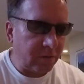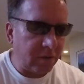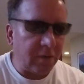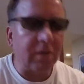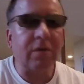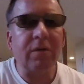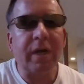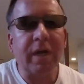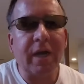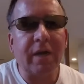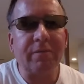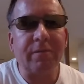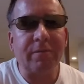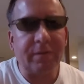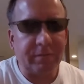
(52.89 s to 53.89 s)
Look what I
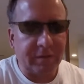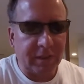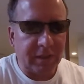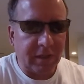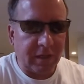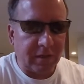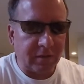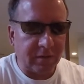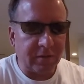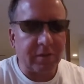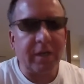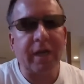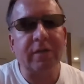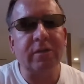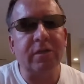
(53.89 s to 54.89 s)
got for
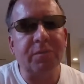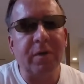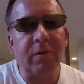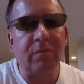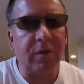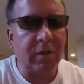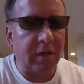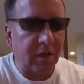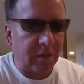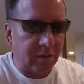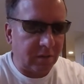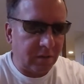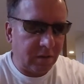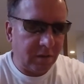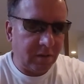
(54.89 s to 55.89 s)
$15. I actually spent
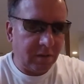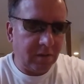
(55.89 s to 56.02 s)
$1.